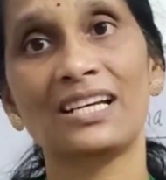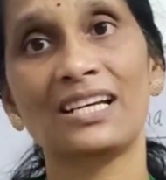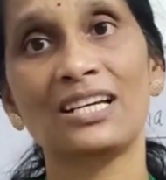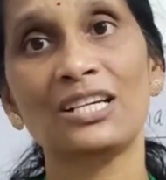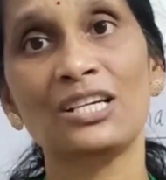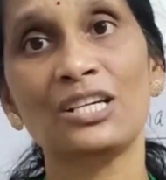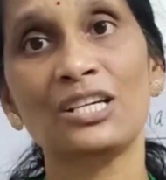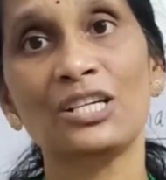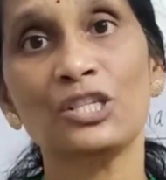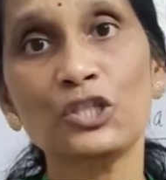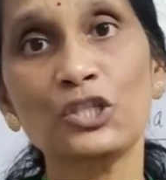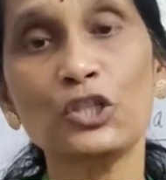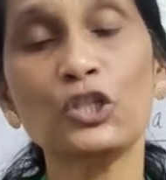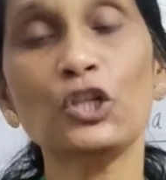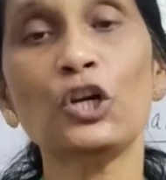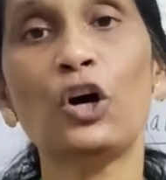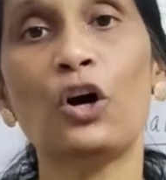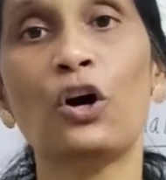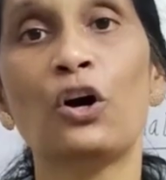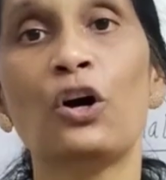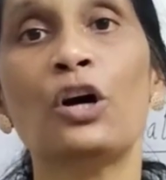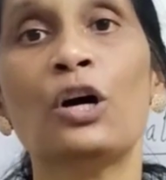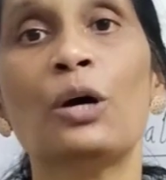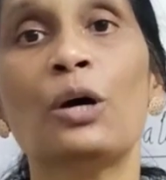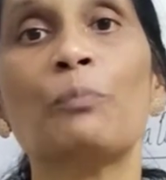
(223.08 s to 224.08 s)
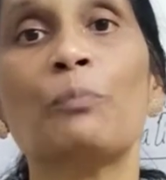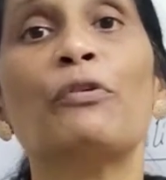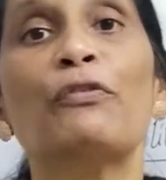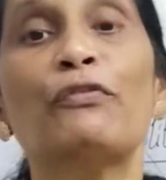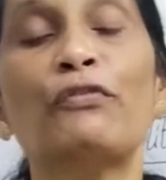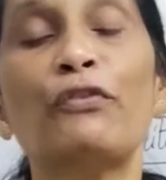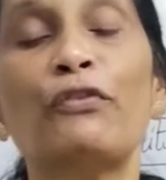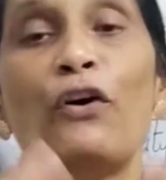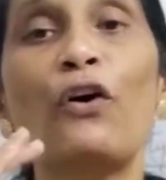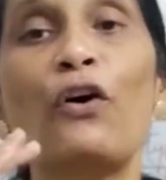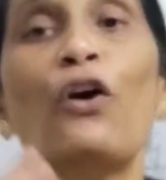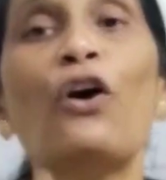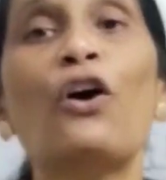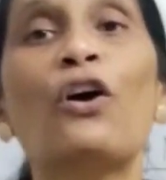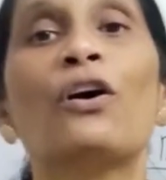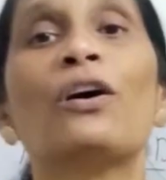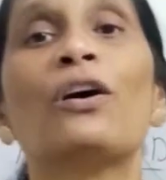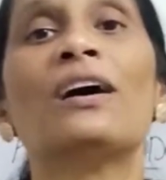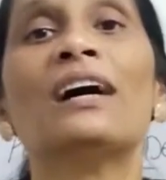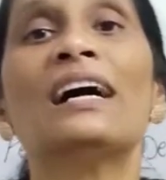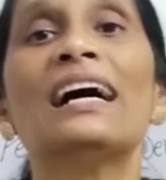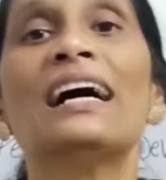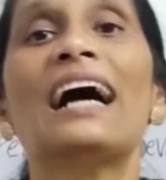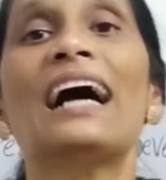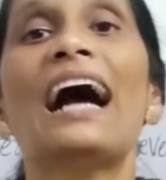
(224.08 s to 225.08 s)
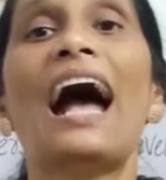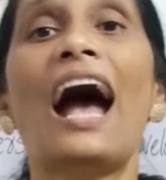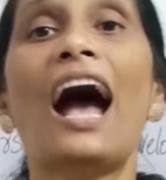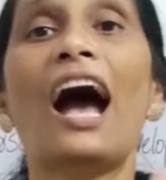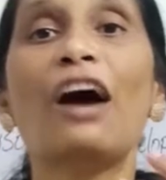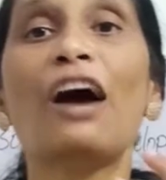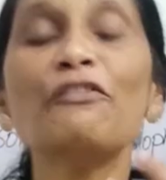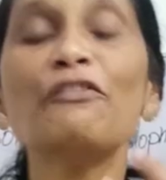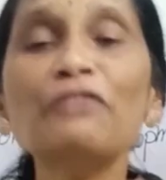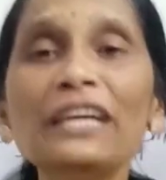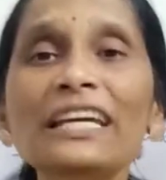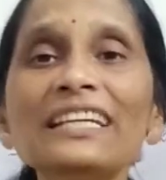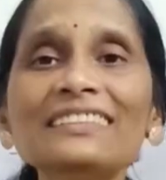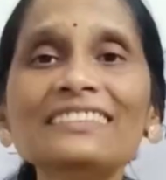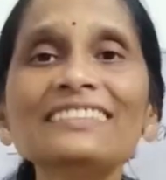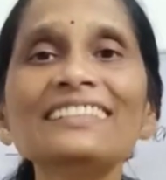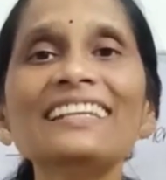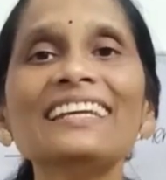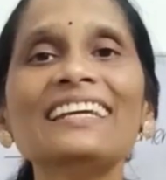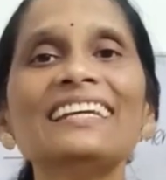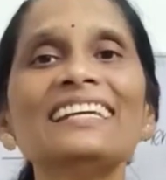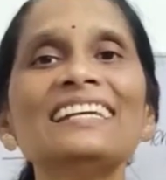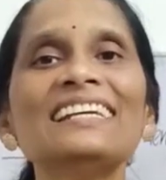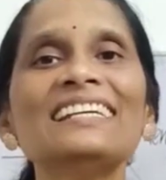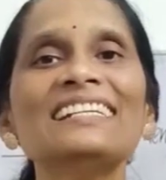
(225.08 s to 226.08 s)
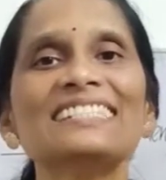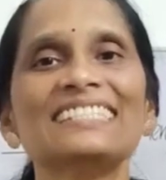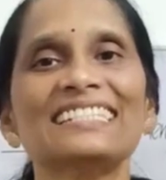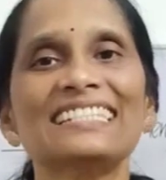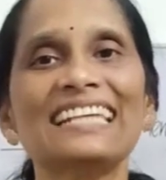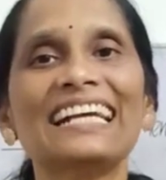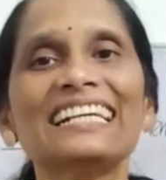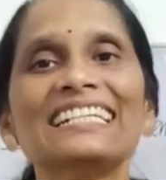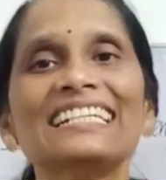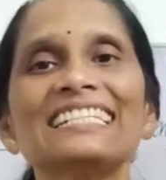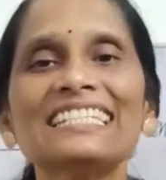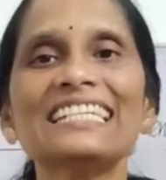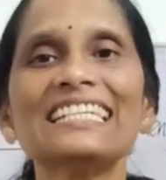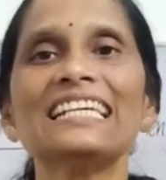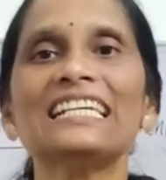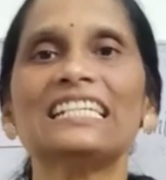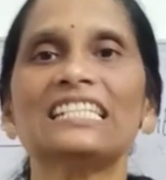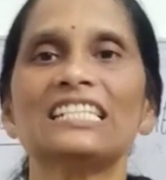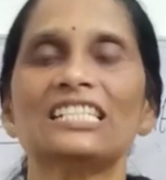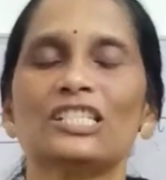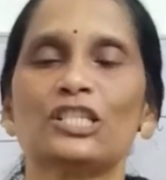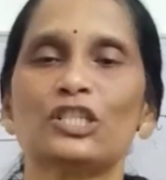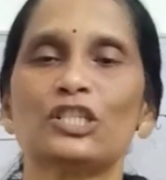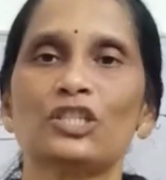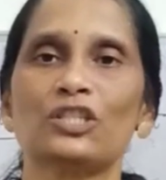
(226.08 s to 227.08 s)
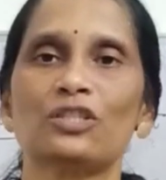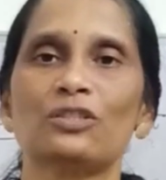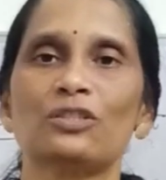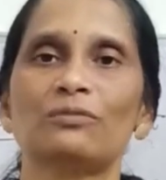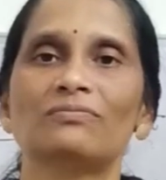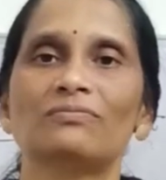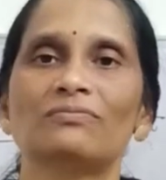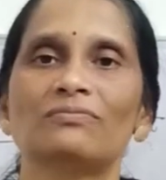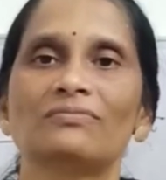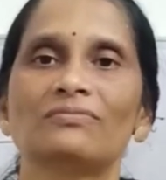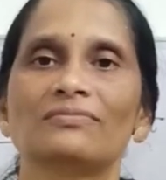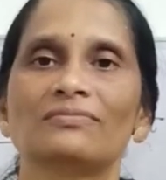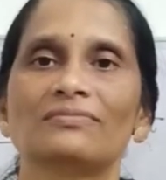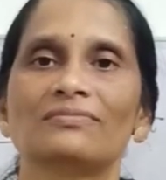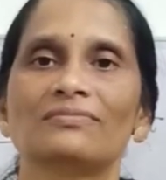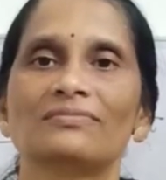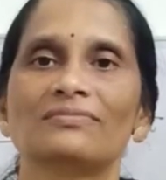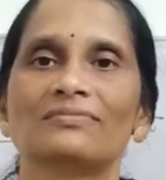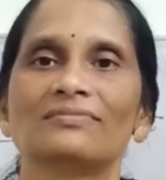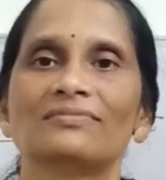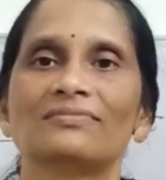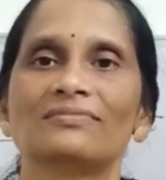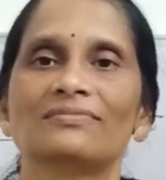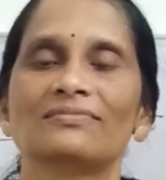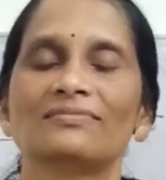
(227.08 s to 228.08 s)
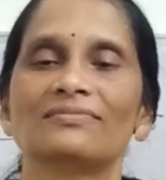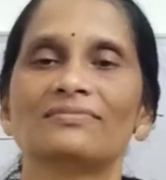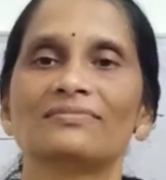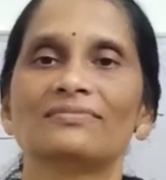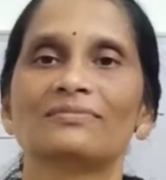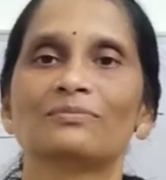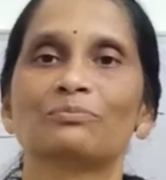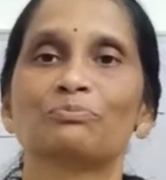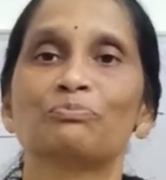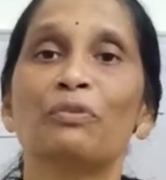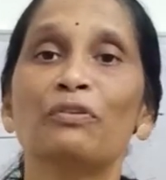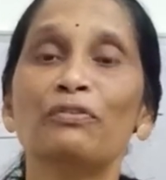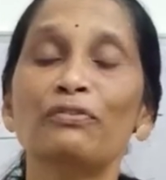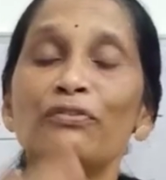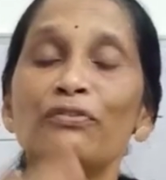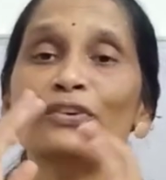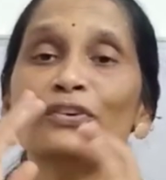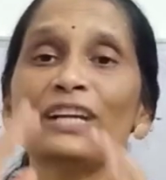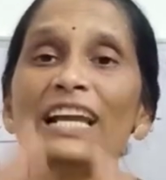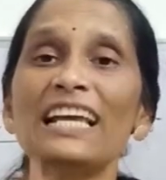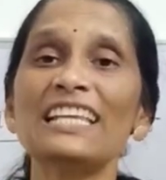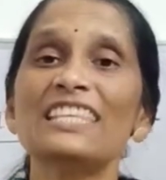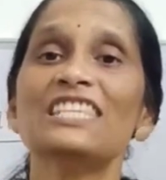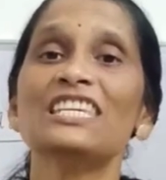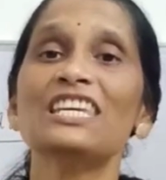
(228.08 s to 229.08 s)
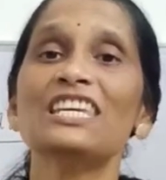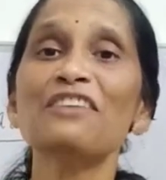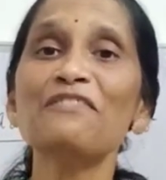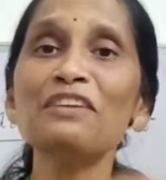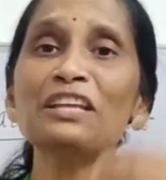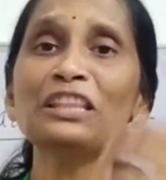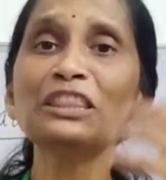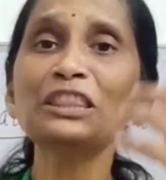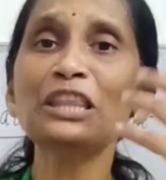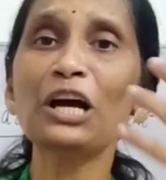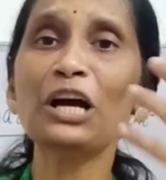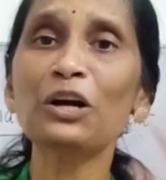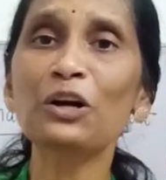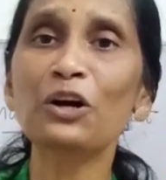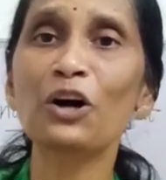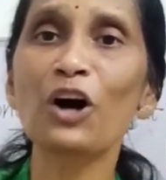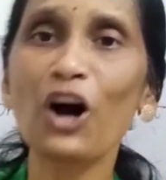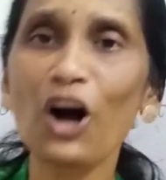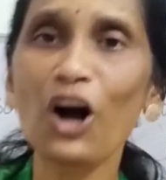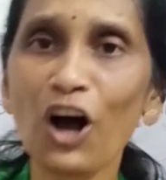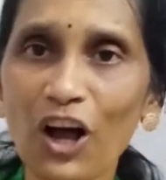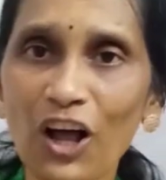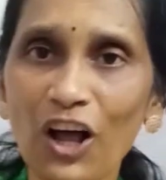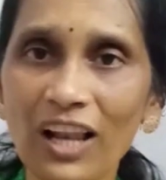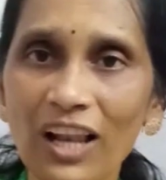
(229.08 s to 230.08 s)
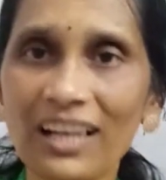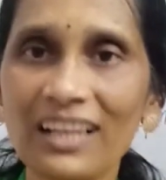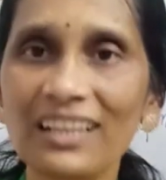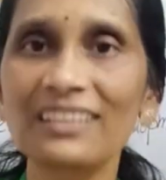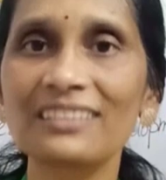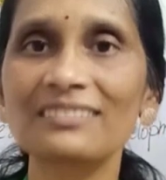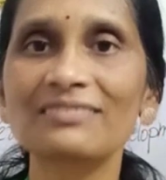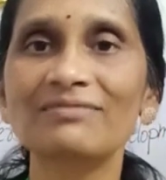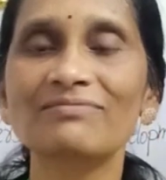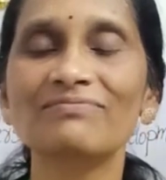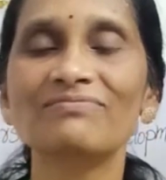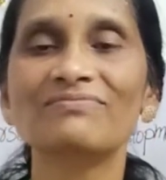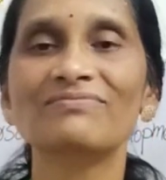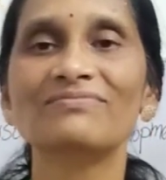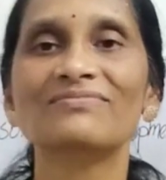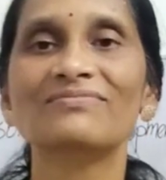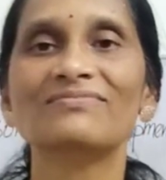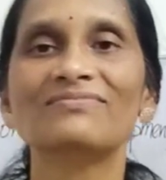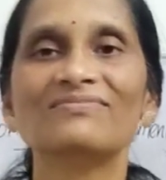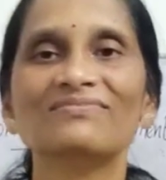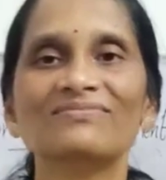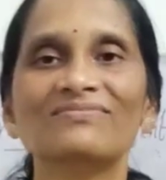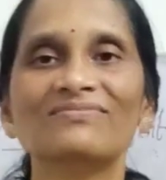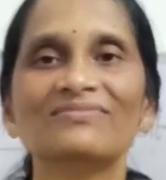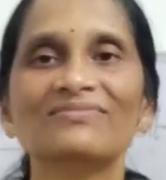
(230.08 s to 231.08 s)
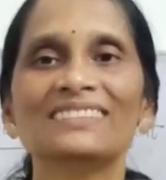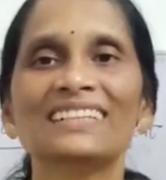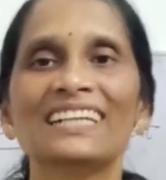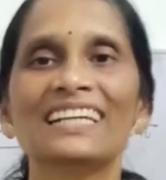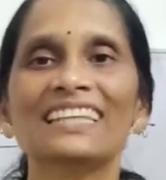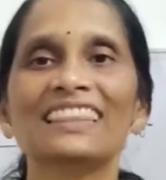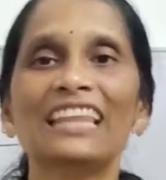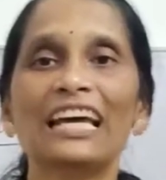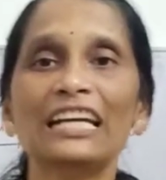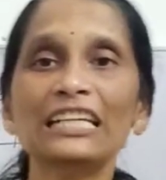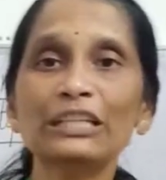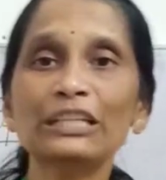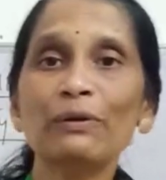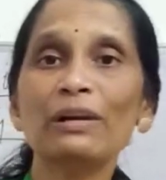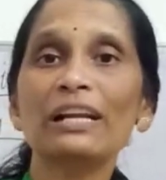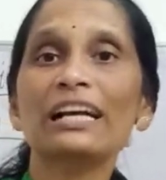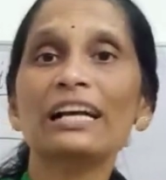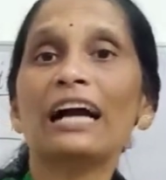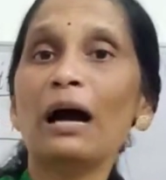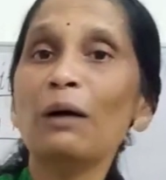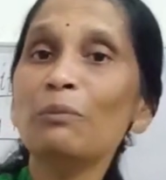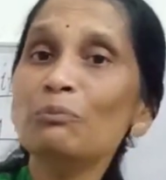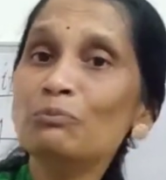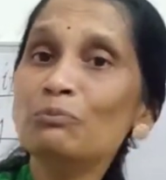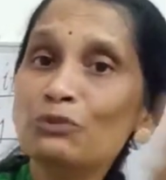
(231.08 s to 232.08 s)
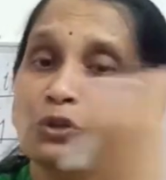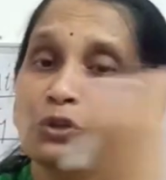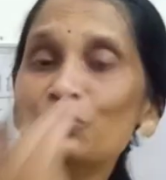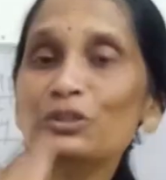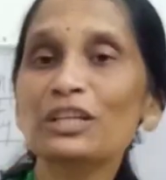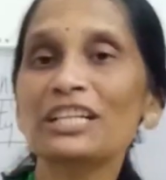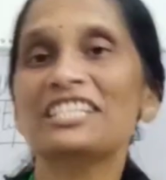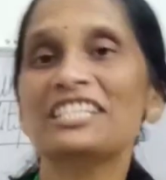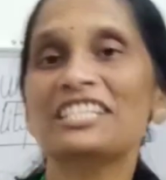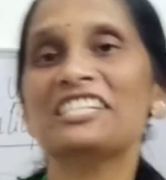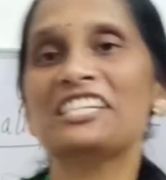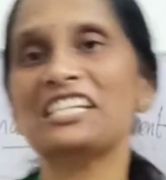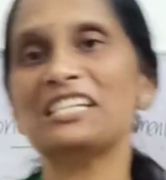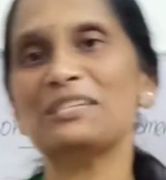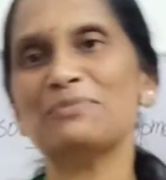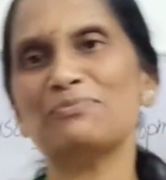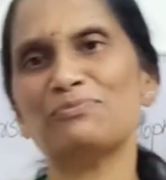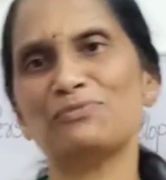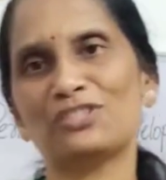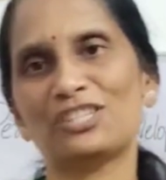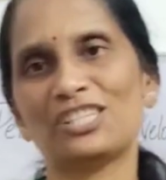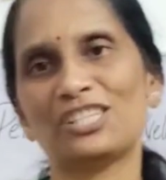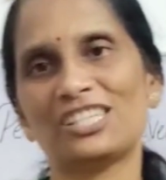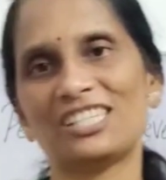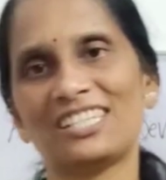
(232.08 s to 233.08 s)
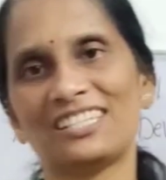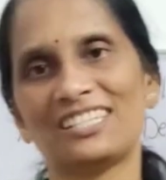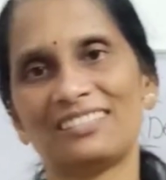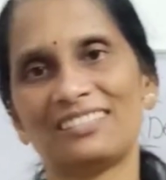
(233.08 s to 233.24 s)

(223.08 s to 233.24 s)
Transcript: So, before having the success, before achieving the goal, that will come through the dreams.